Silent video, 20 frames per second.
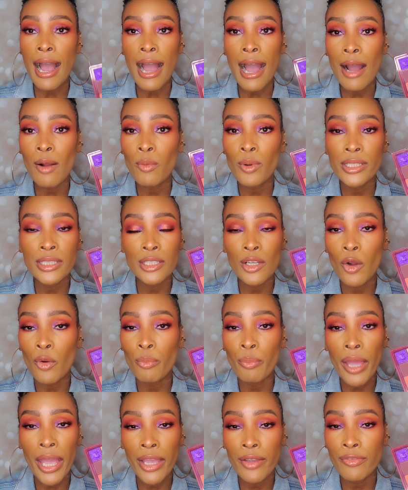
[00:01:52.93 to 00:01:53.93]
I wasn't going
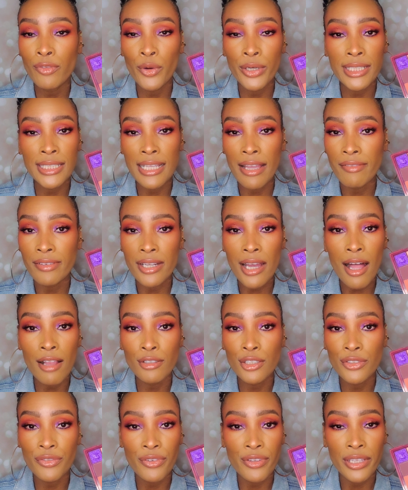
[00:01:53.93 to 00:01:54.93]
to pay
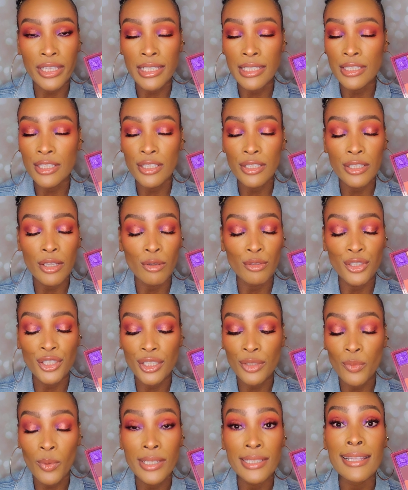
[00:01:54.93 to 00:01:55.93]
$47 for this. No,
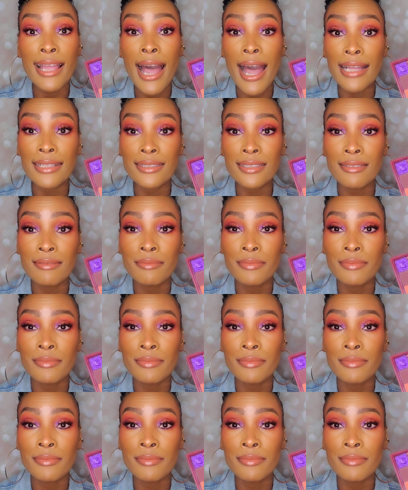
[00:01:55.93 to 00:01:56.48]
she was not.